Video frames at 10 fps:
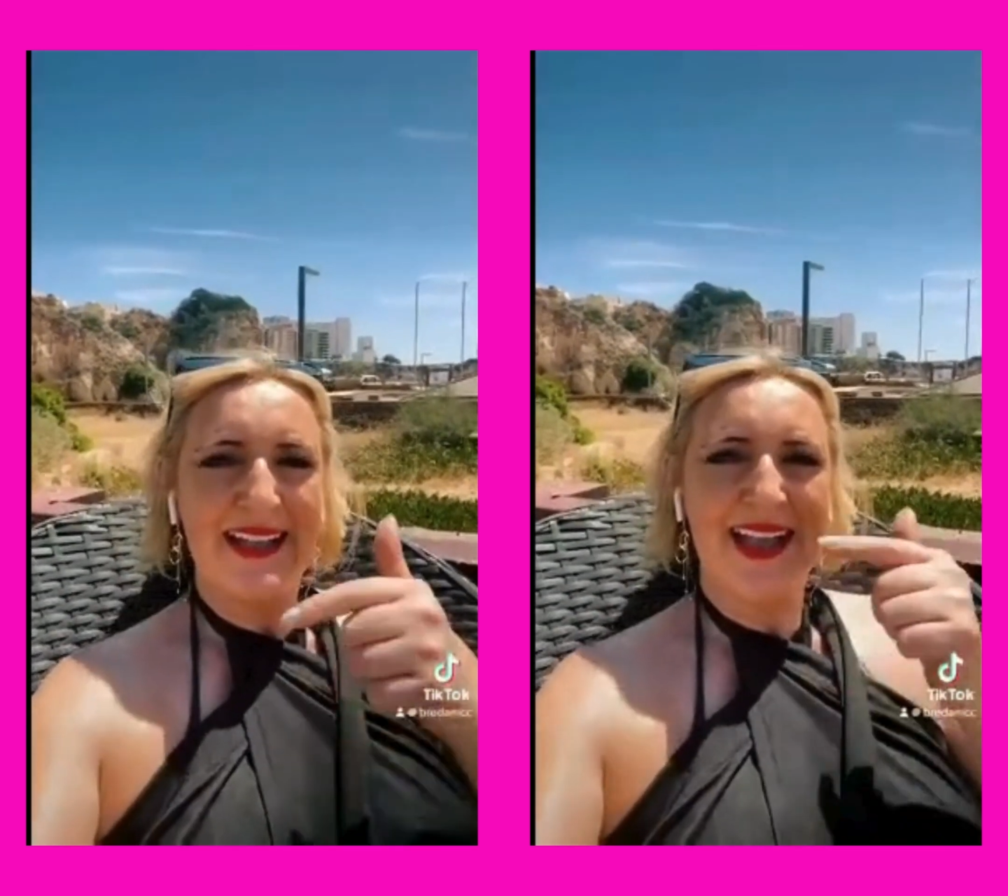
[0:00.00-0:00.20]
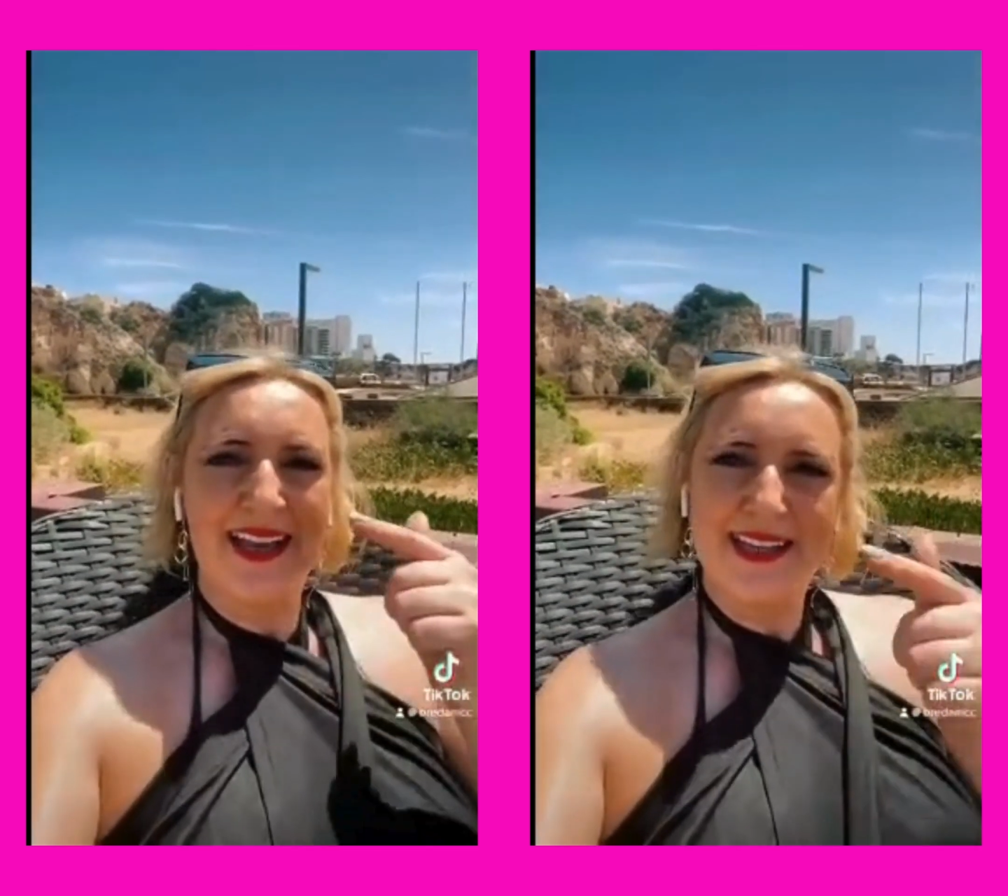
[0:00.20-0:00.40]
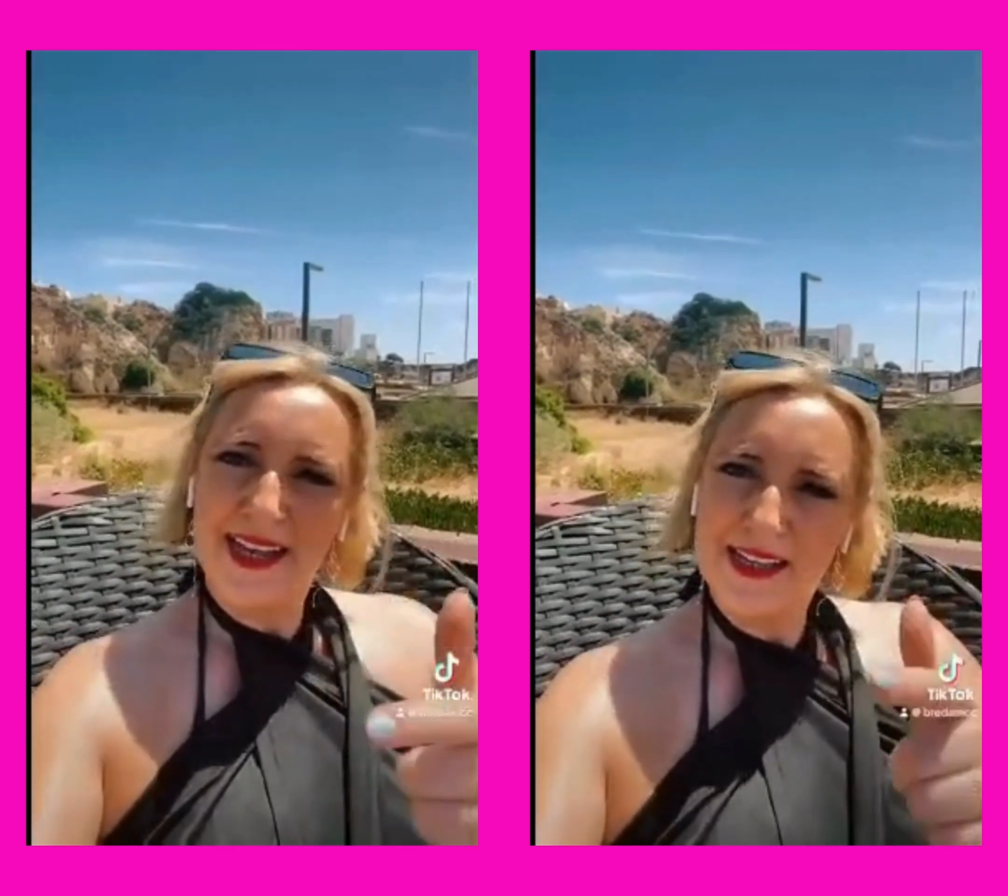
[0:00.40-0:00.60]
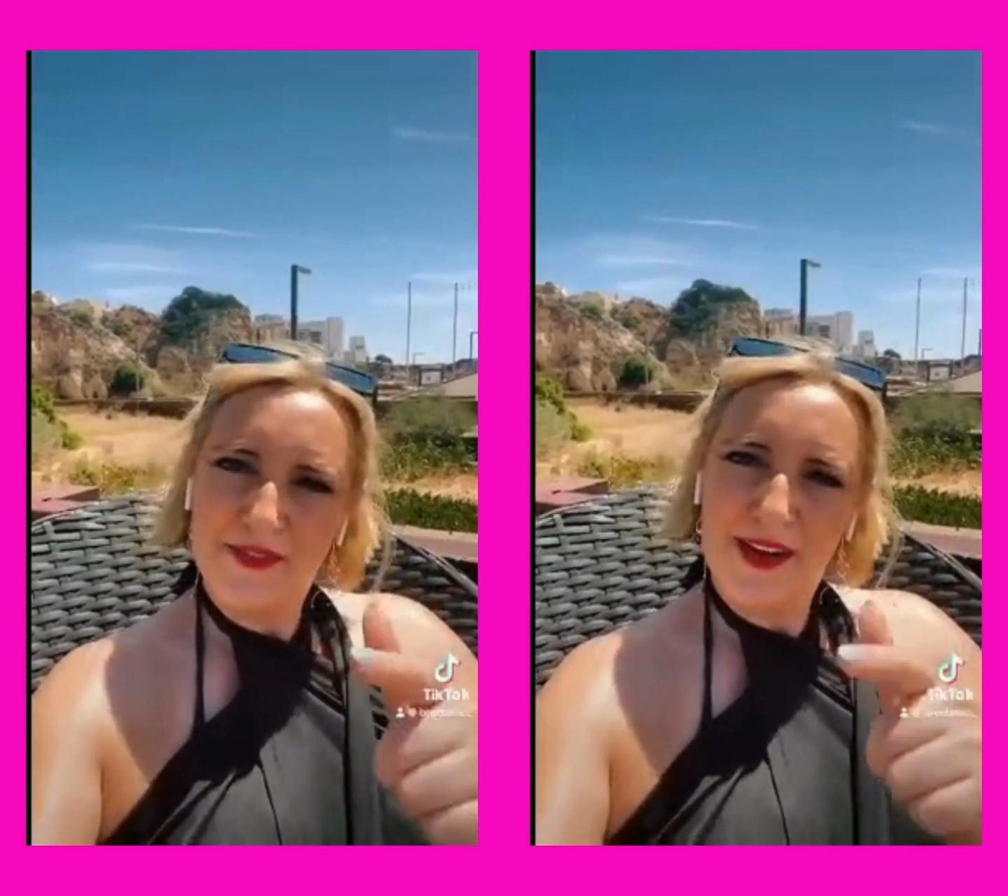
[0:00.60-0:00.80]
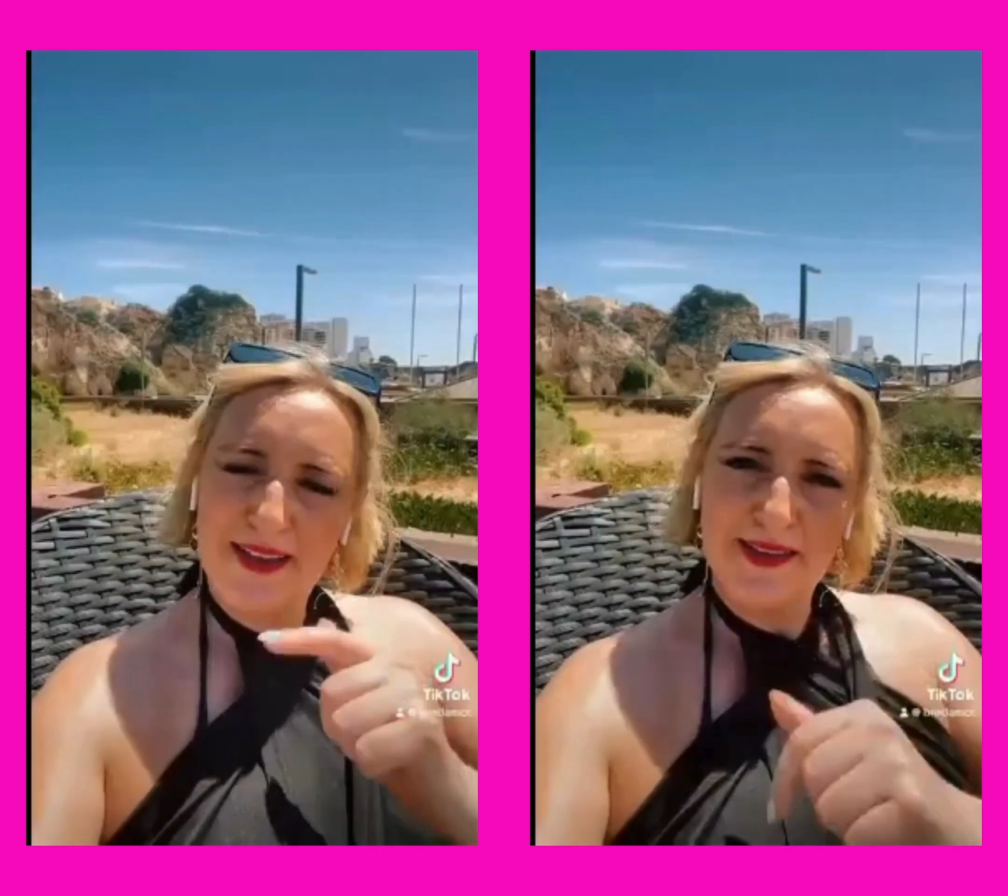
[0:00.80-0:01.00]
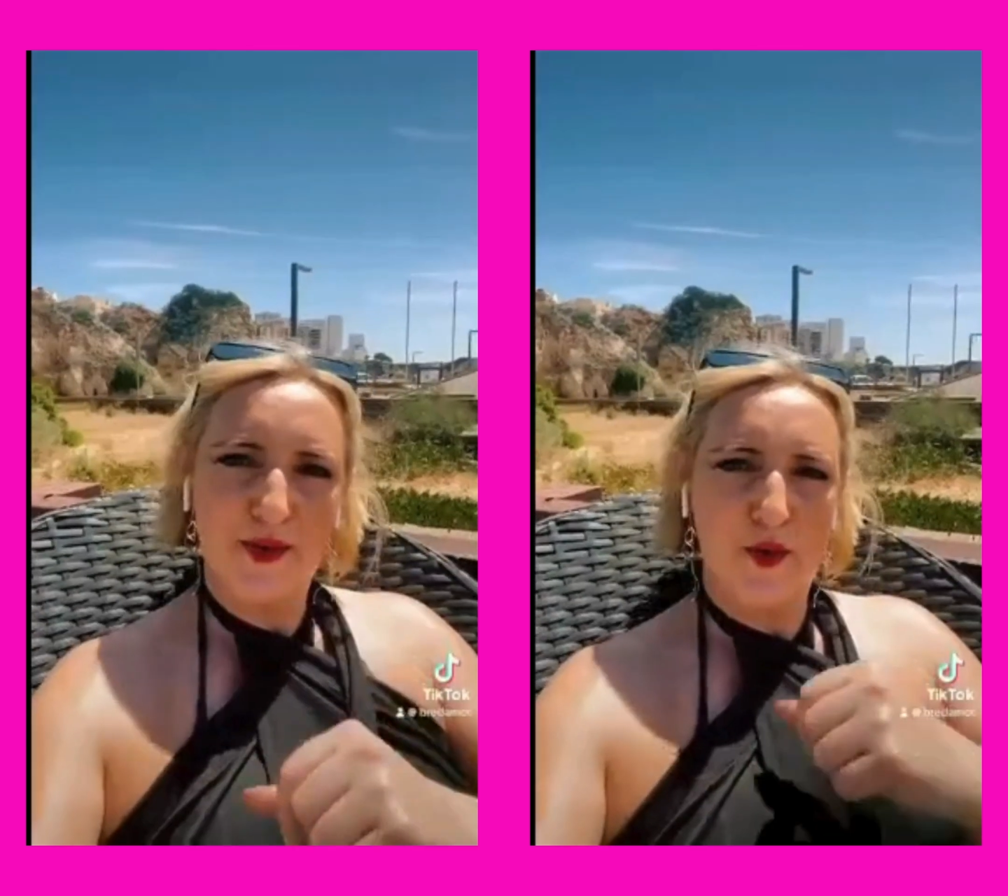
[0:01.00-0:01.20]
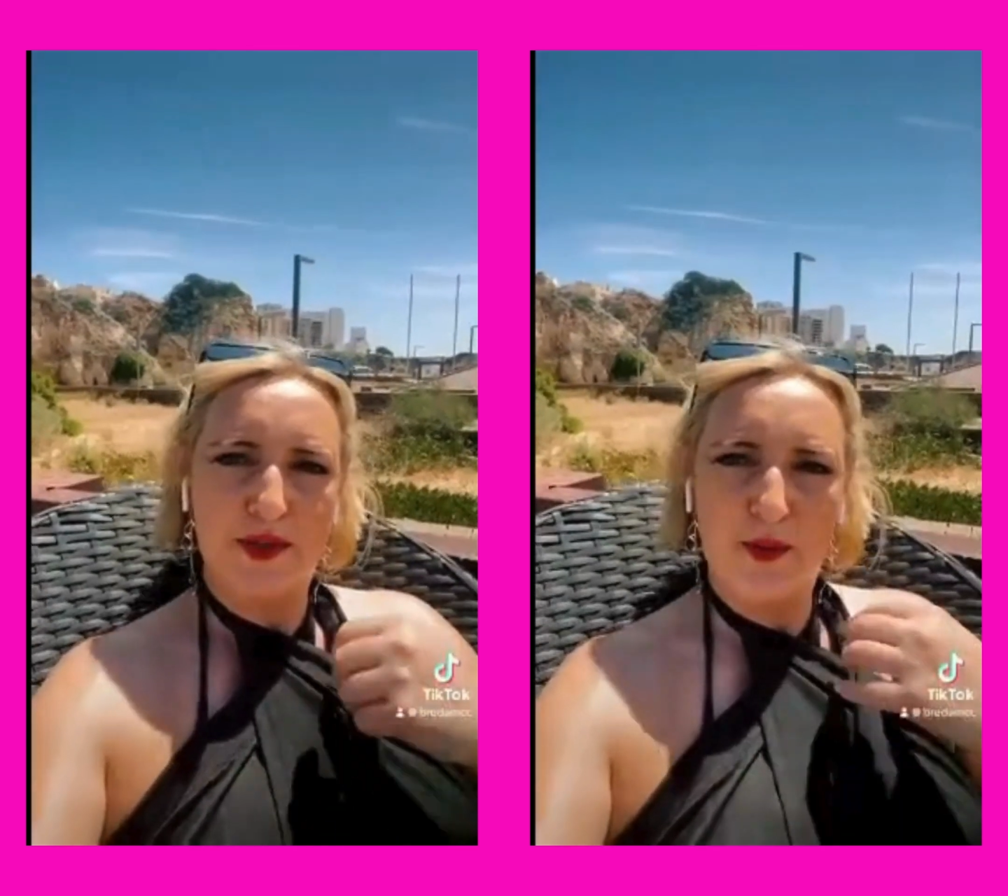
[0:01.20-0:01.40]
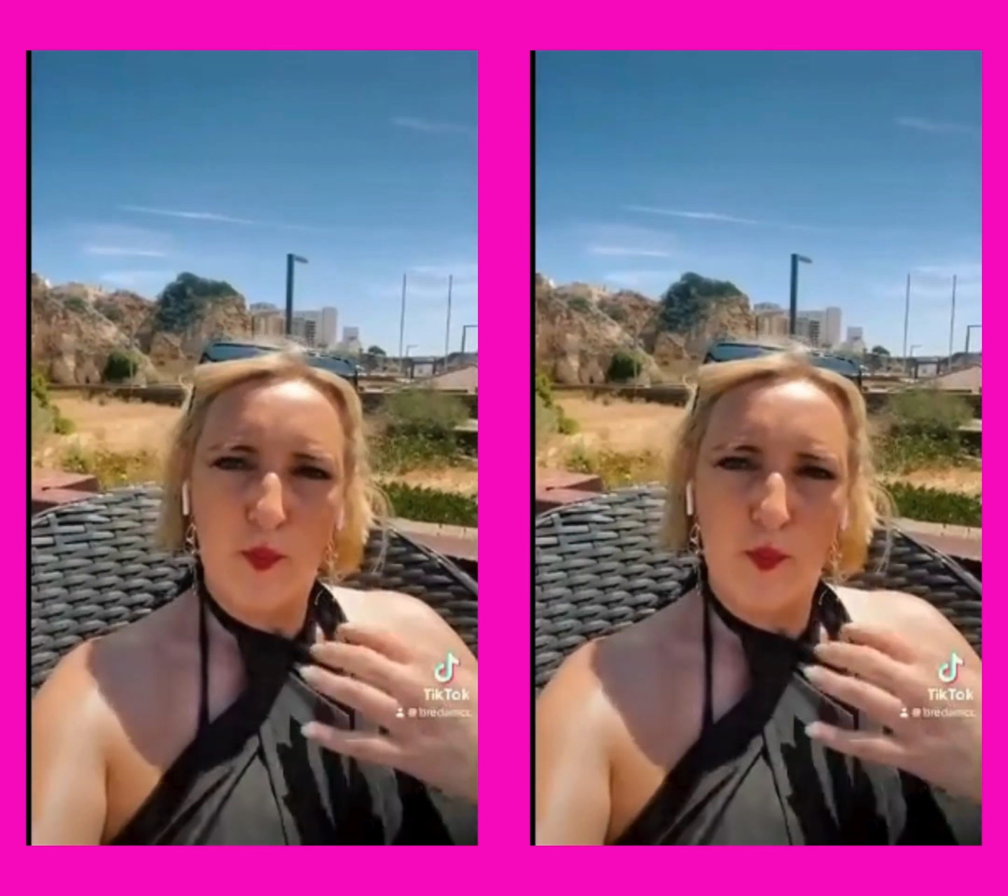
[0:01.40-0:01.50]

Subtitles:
then identify the source.